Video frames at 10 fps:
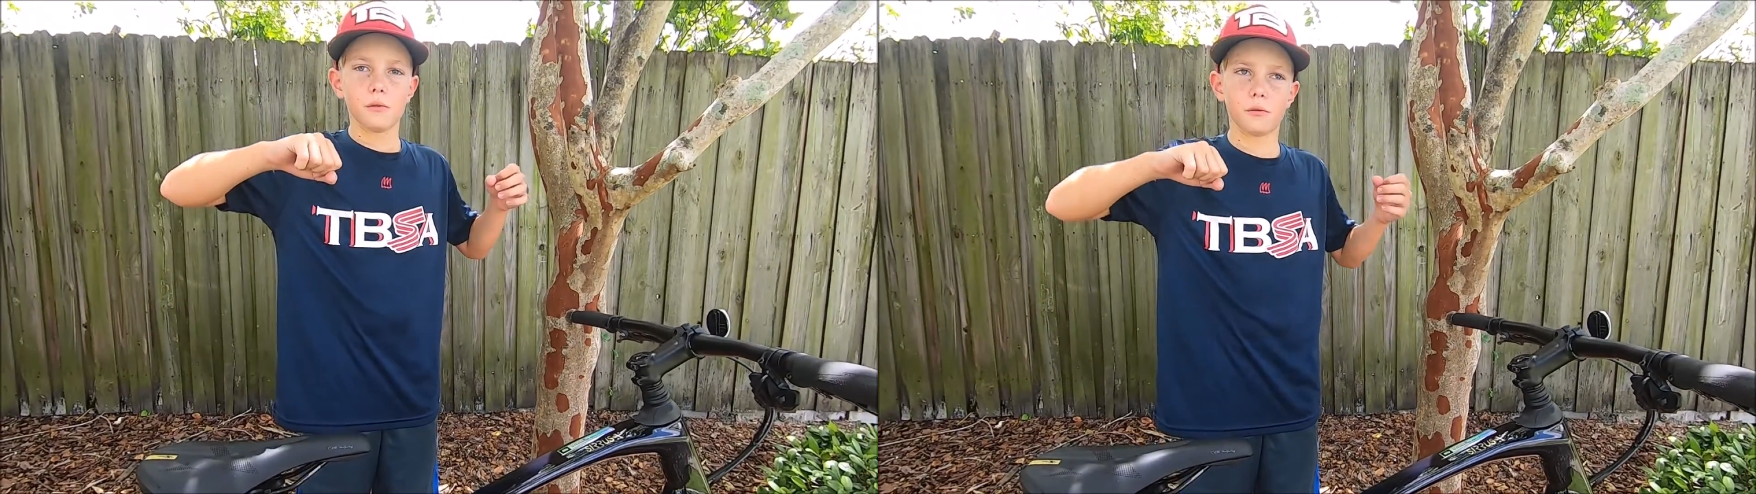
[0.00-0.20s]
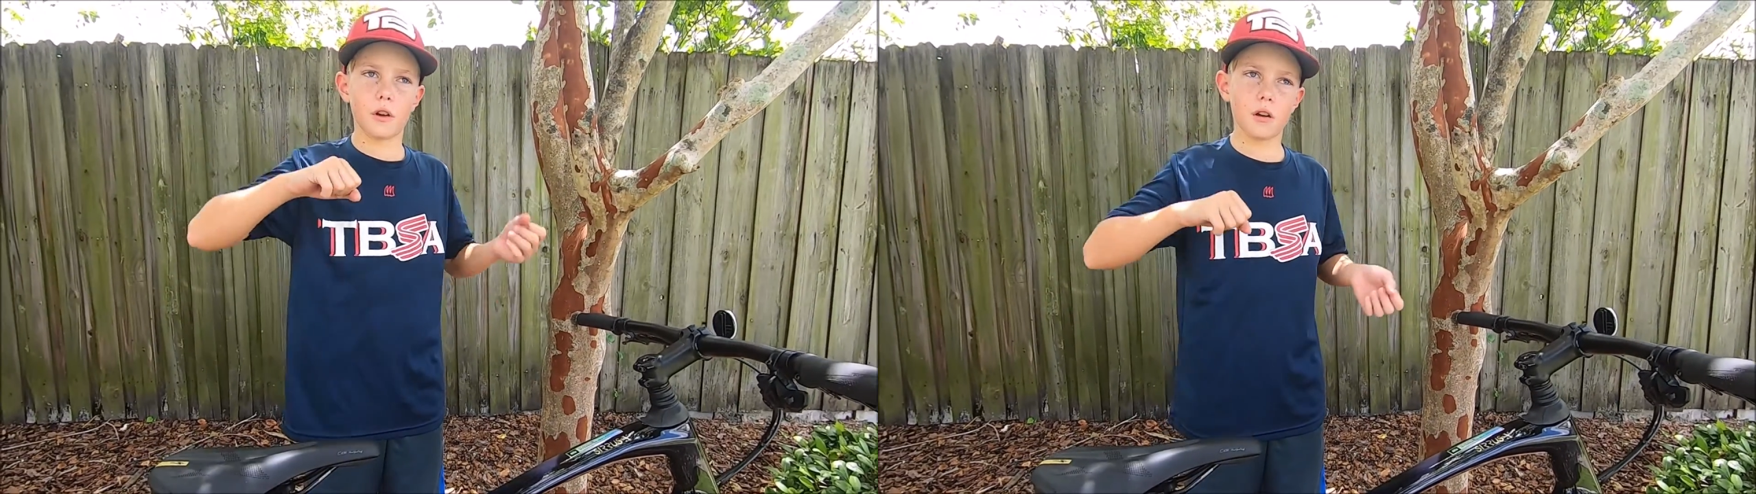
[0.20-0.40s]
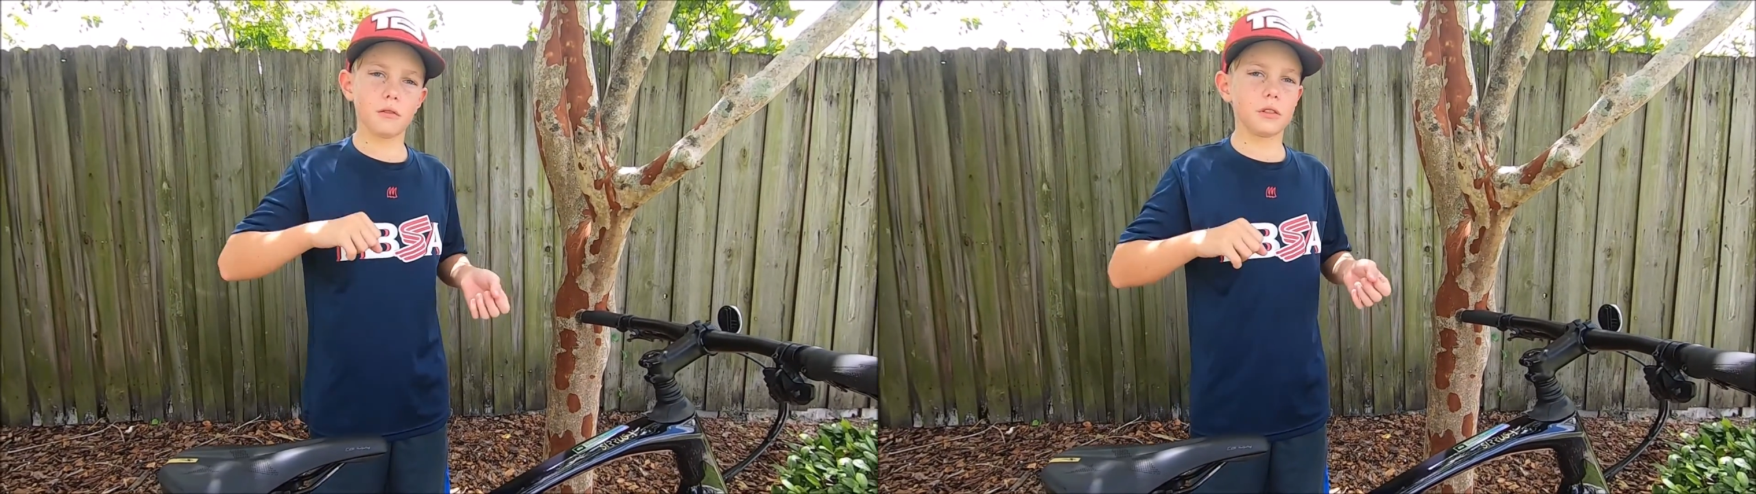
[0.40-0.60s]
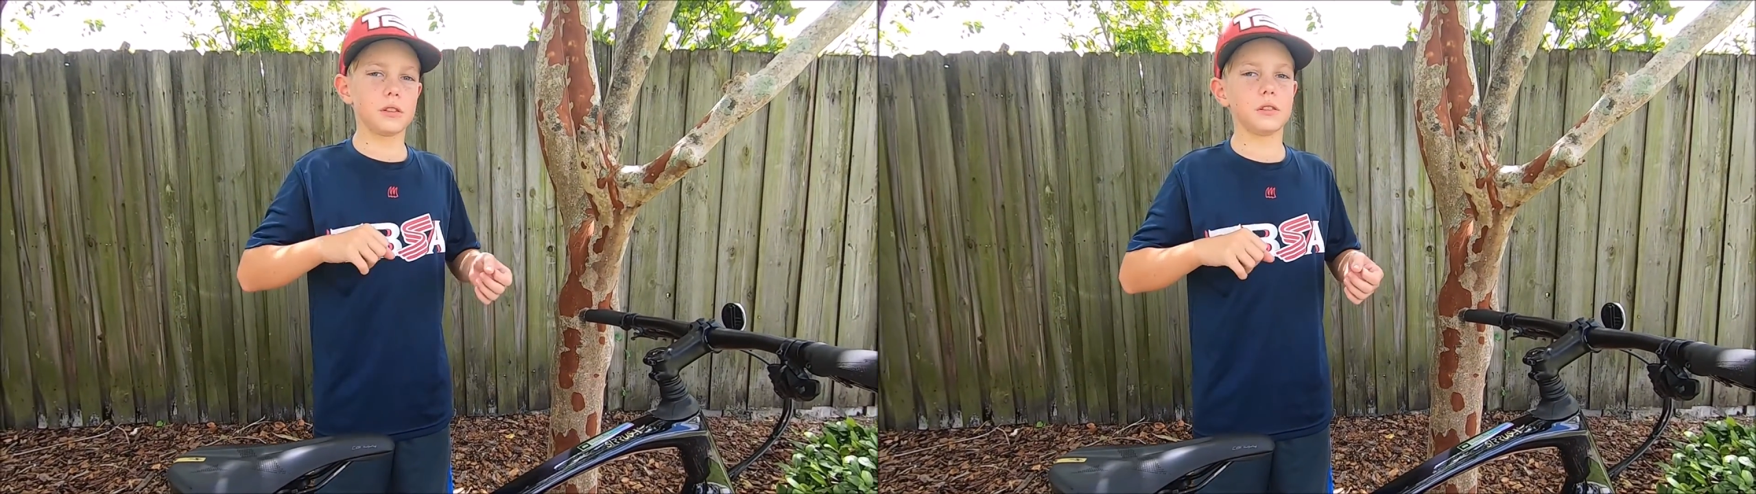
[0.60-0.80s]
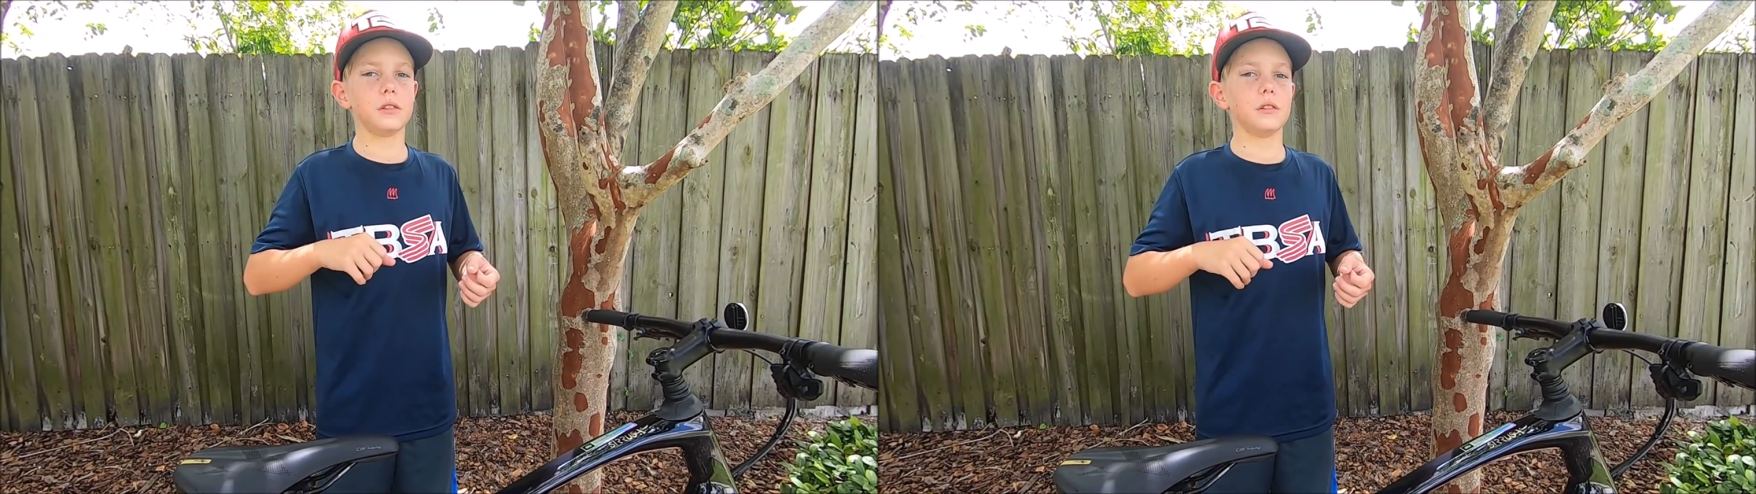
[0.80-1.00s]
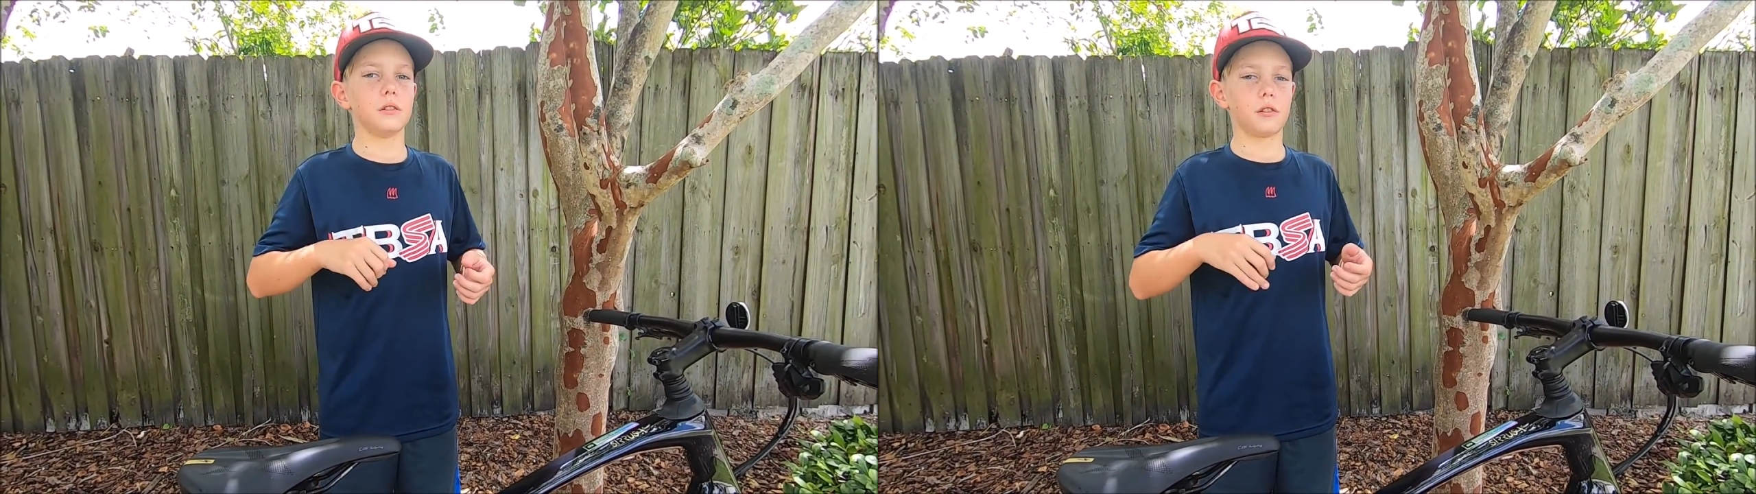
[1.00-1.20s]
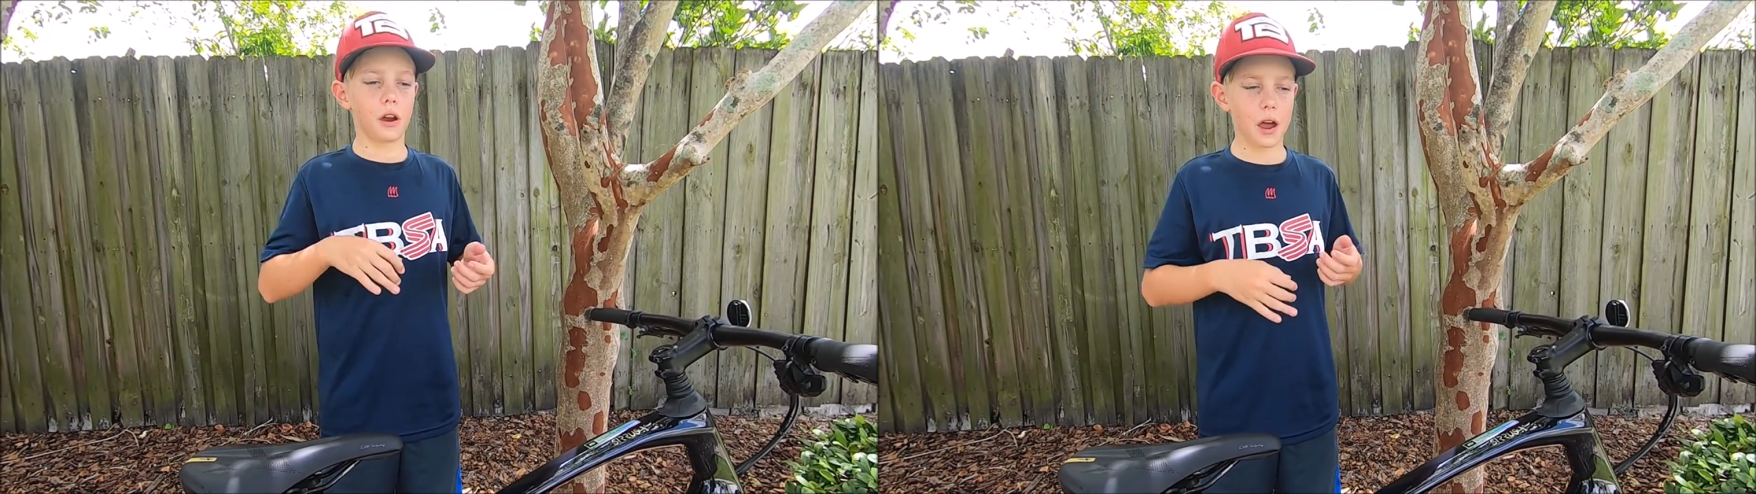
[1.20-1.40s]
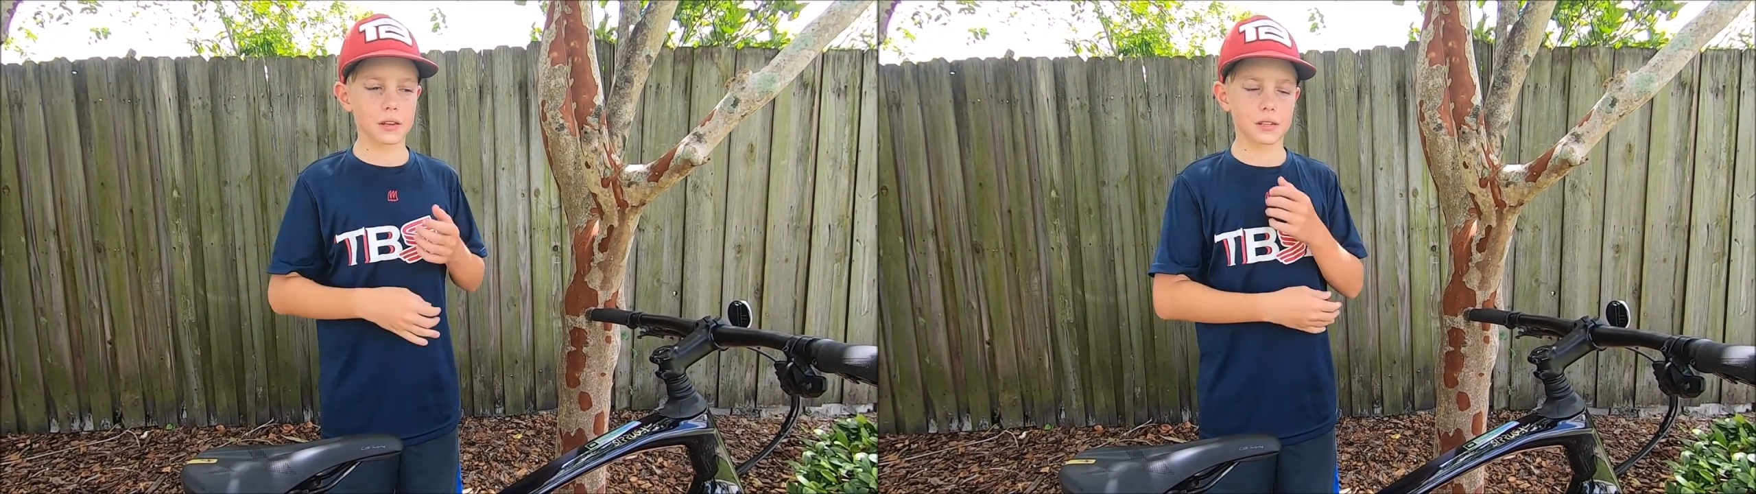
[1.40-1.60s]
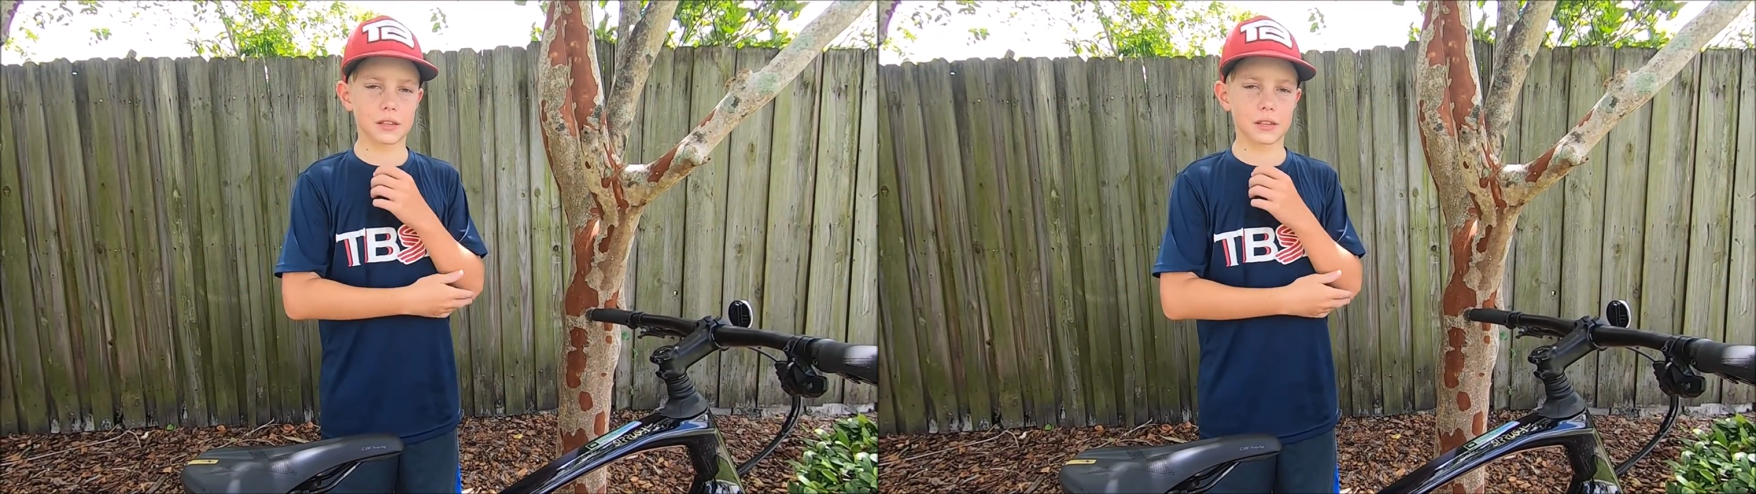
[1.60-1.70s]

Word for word: roots, cracks